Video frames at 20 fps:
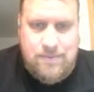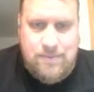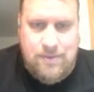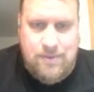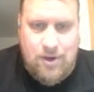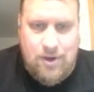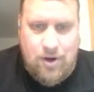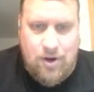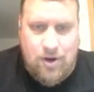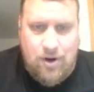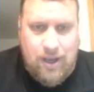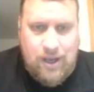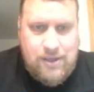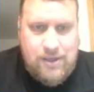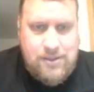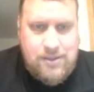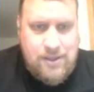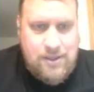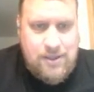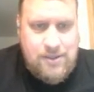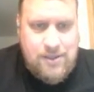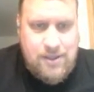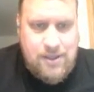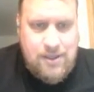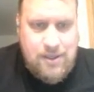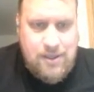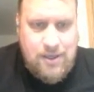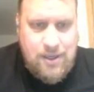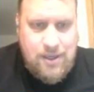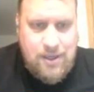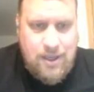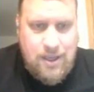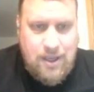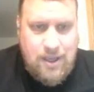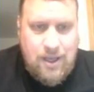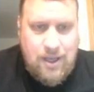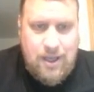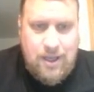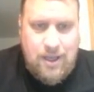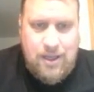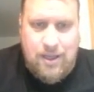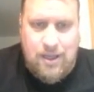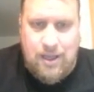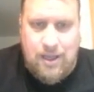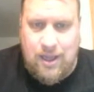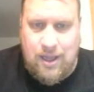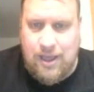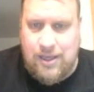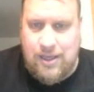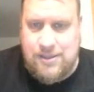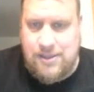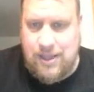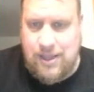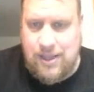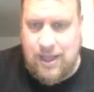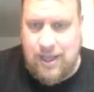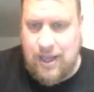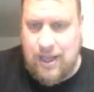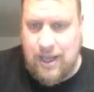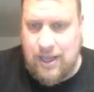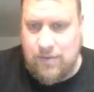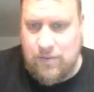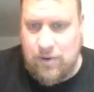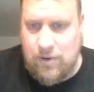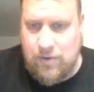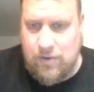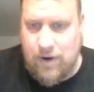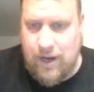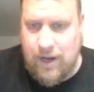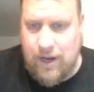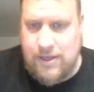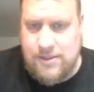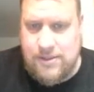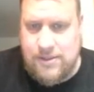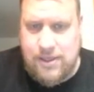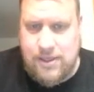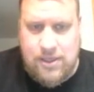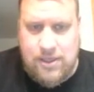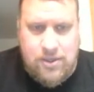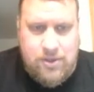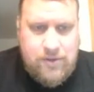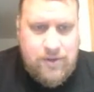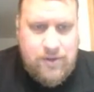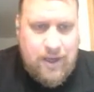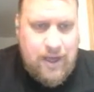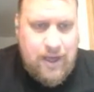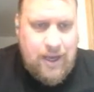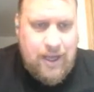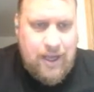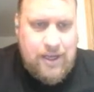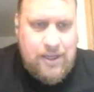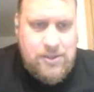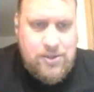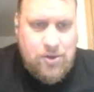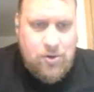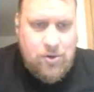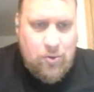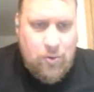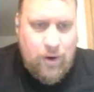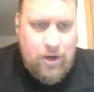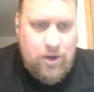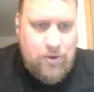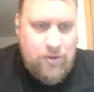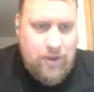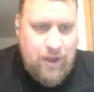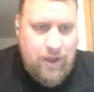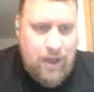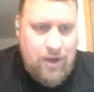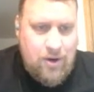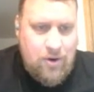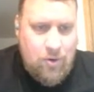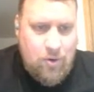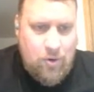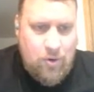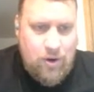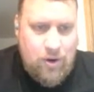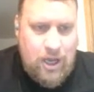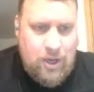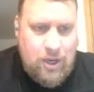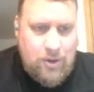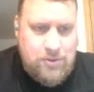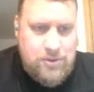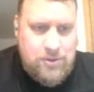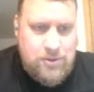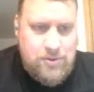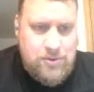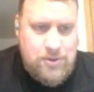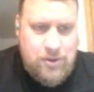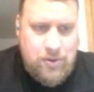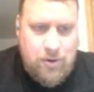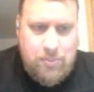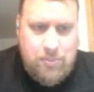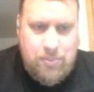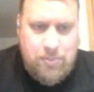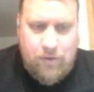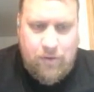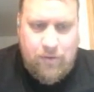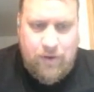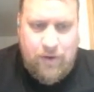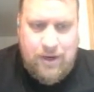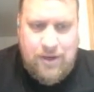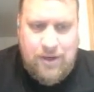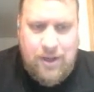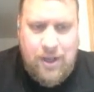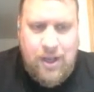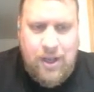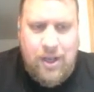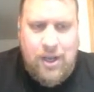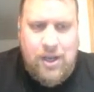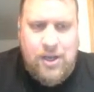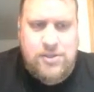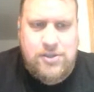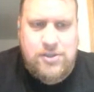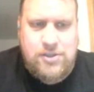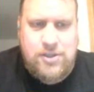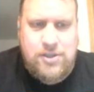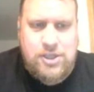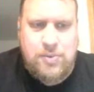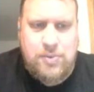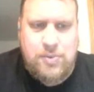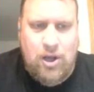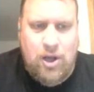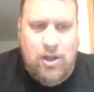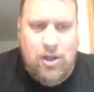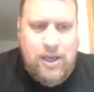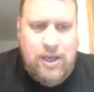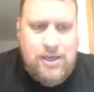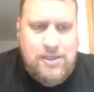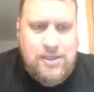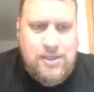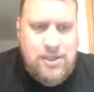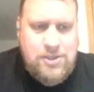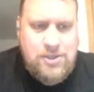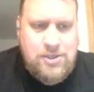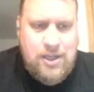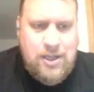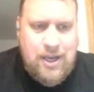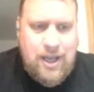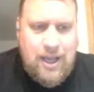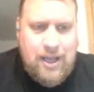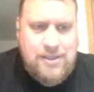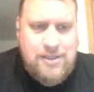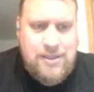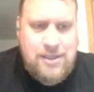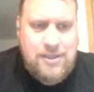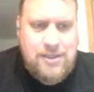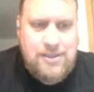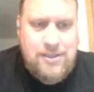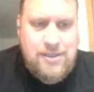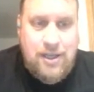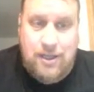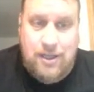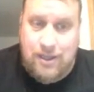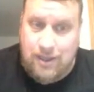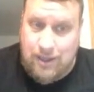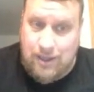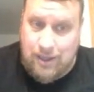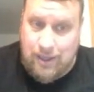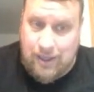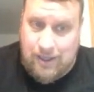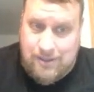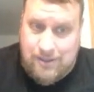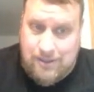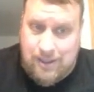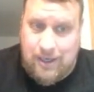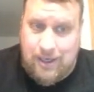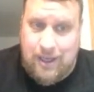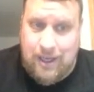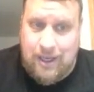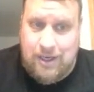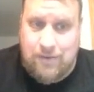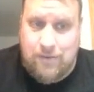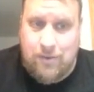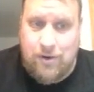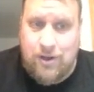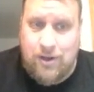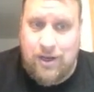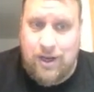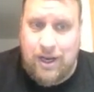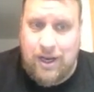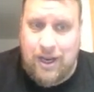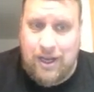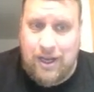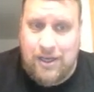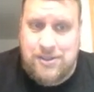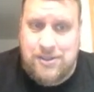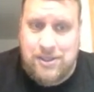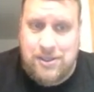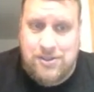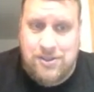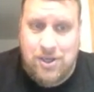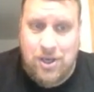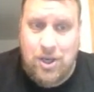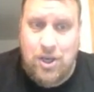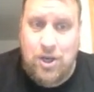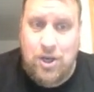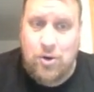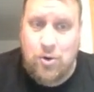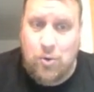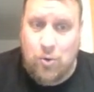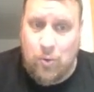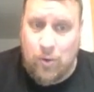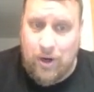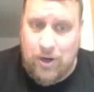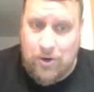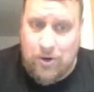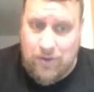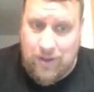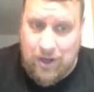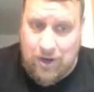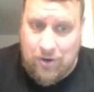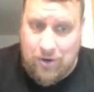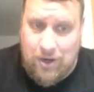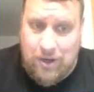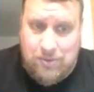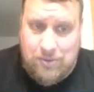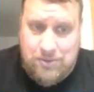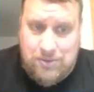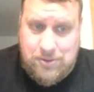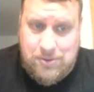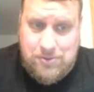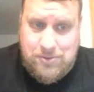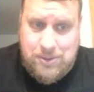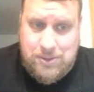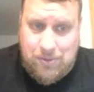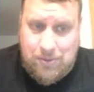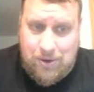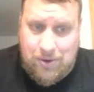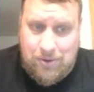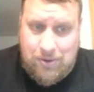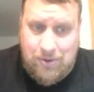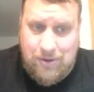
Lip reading: Our x is less than -1, right? It doesn't include that, and it's greater than or equal to 0. Perfect. So that should be all x such that x is less than -1 and x is greater than or equal to 0.